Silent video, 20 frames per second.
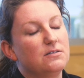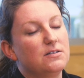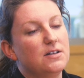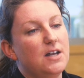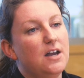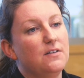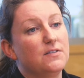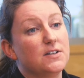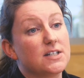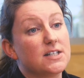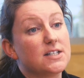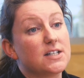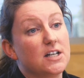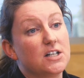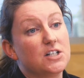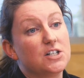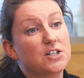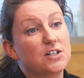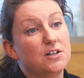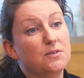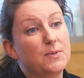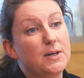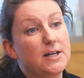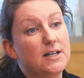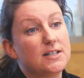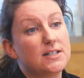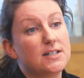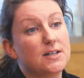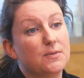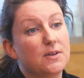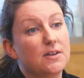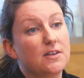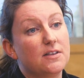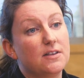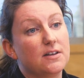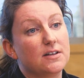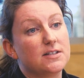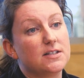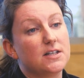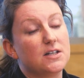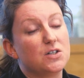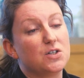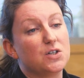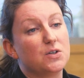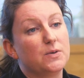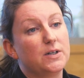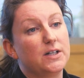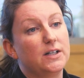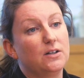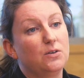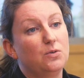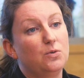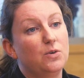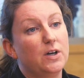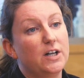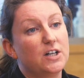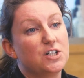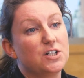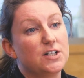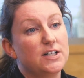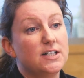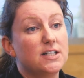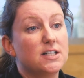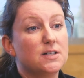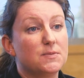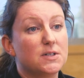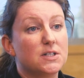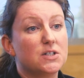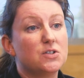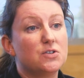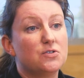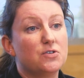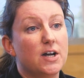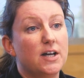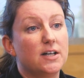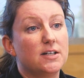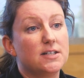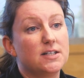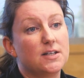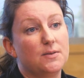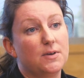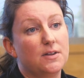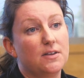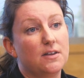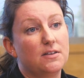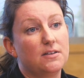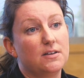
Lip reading: have a discussion about some of the things they're doing or actually demonstrate some of the